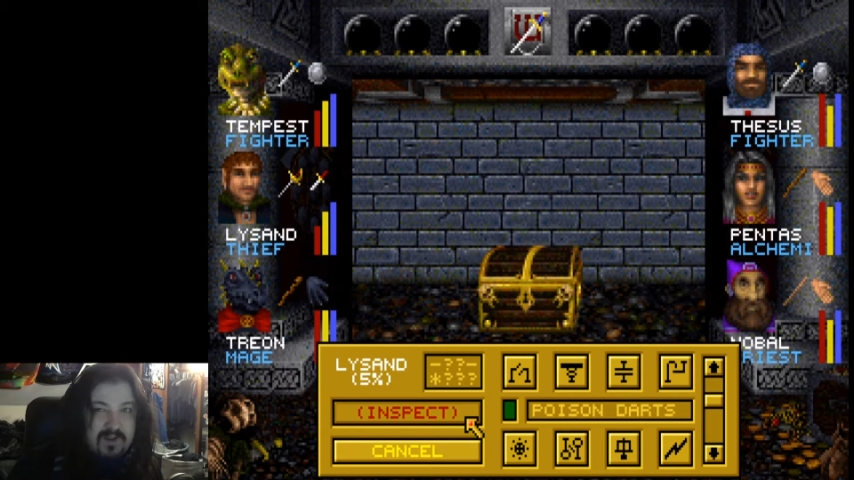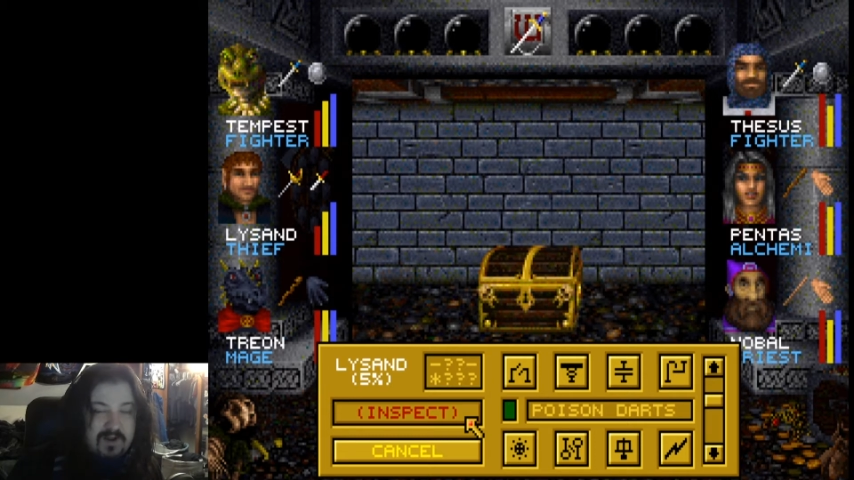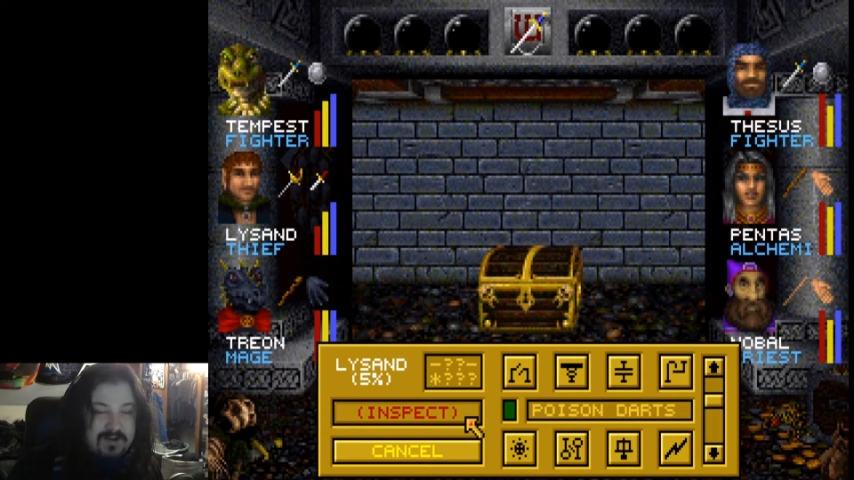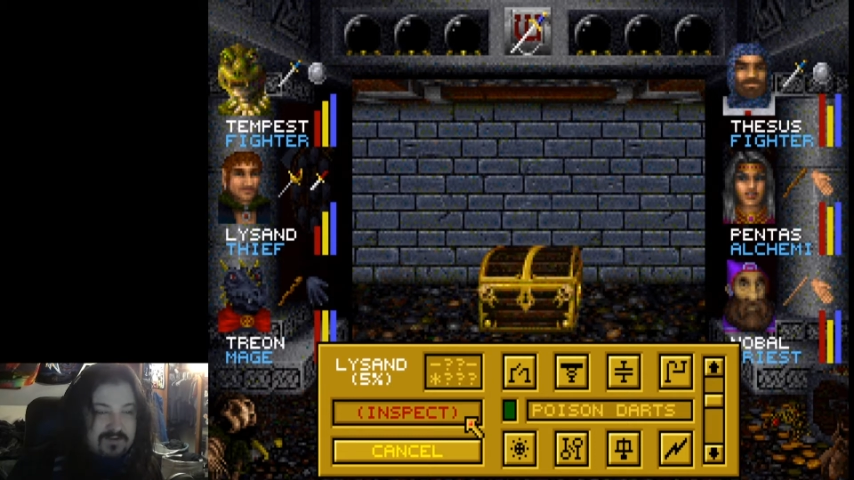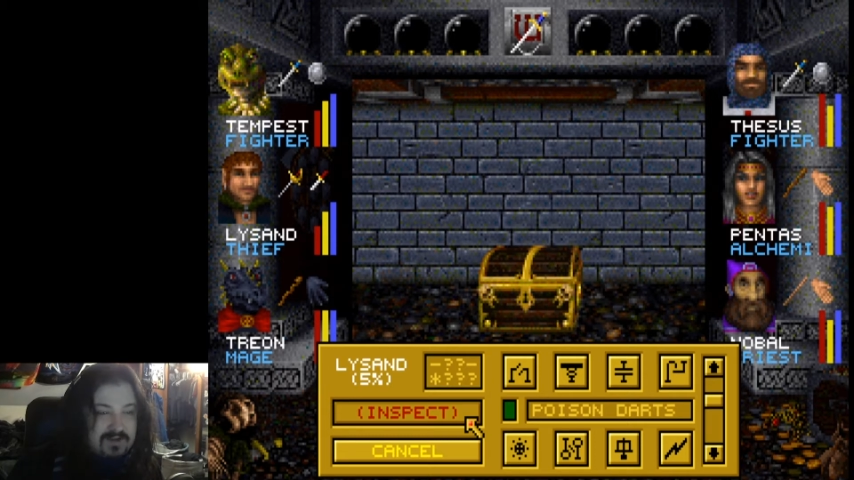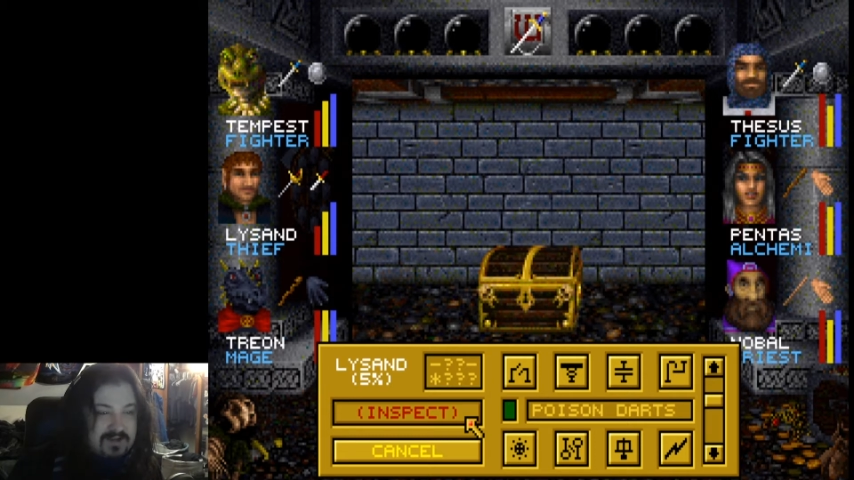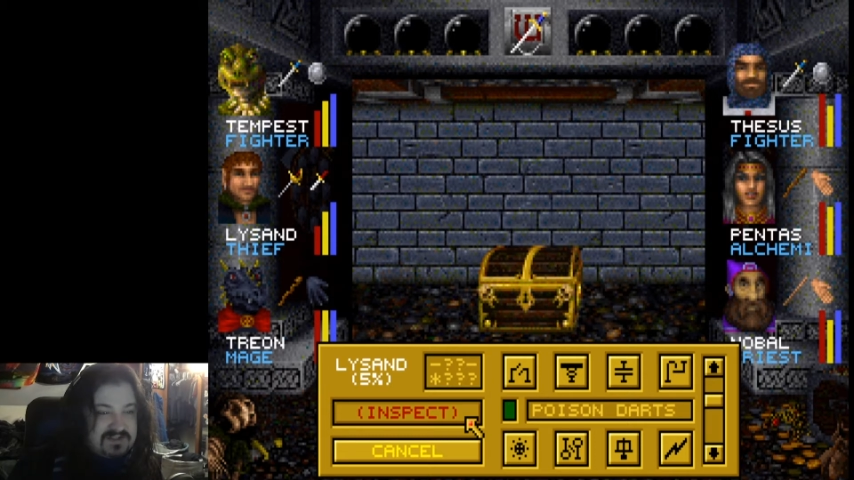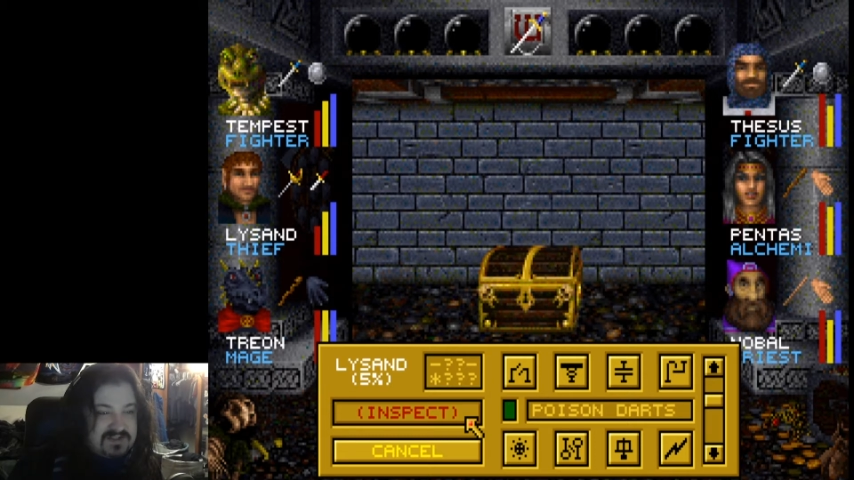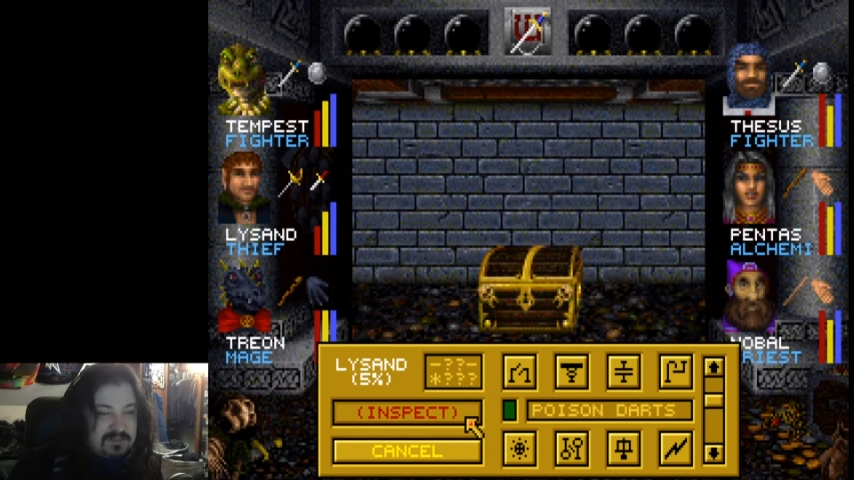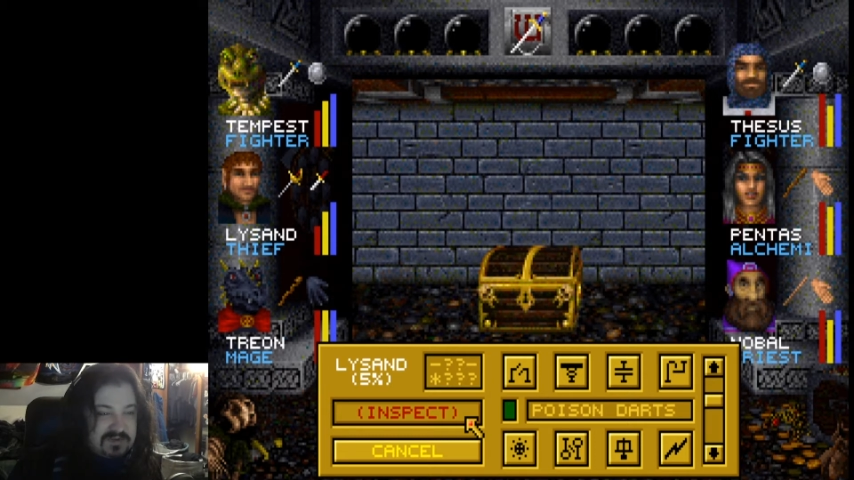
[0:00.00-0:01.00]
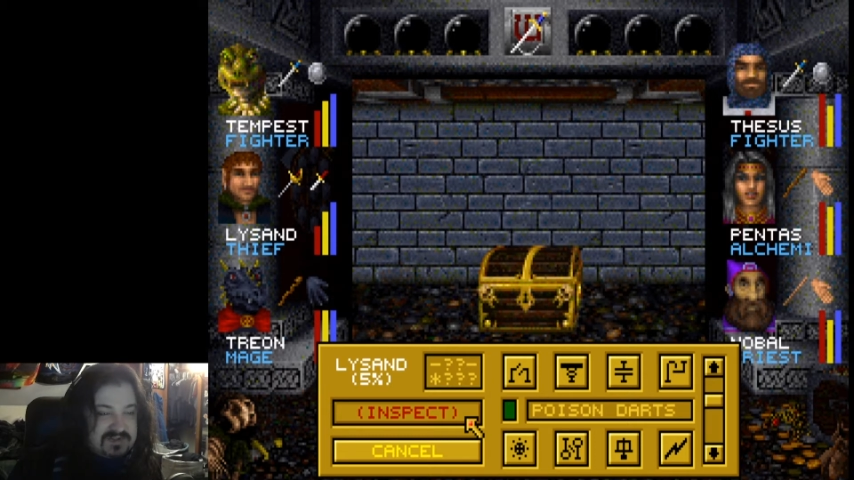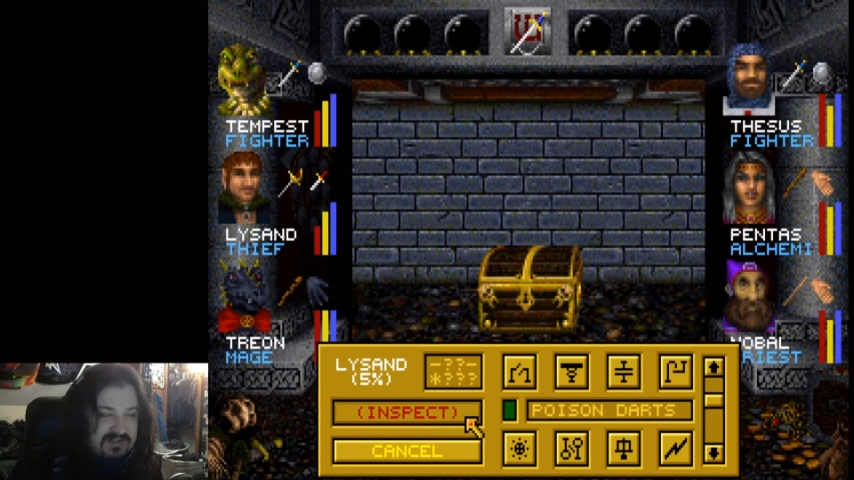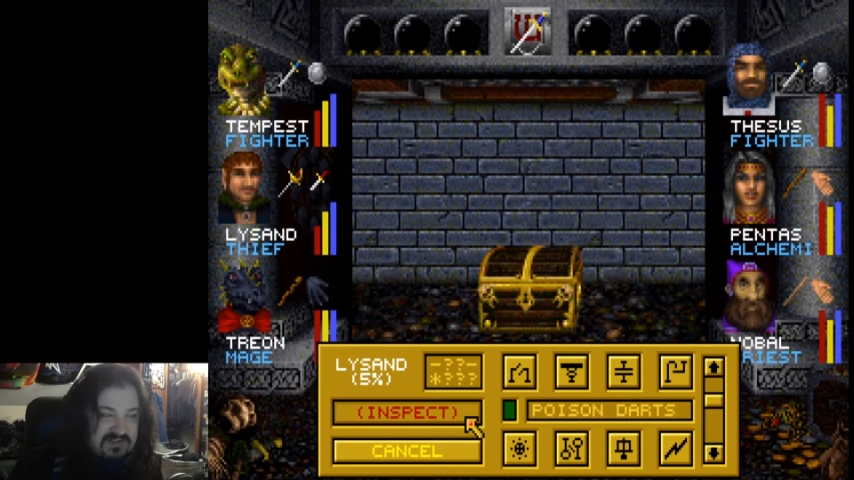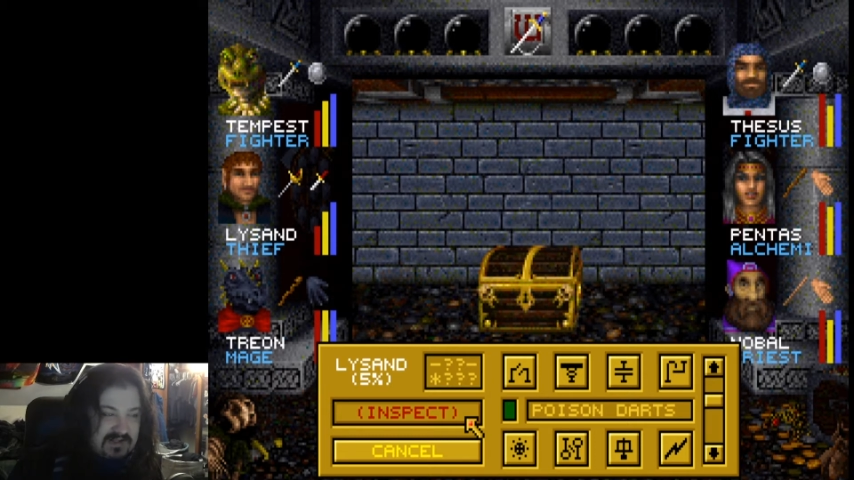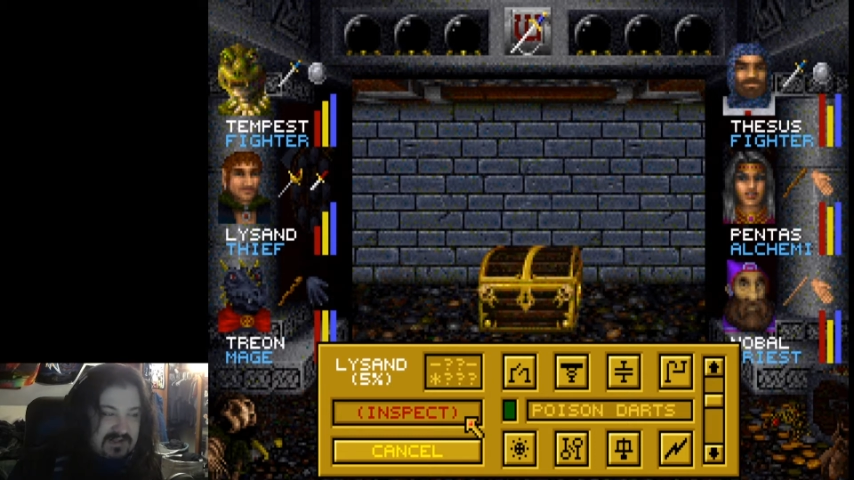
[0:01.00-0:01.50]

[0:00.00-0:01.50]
on the 8 symbols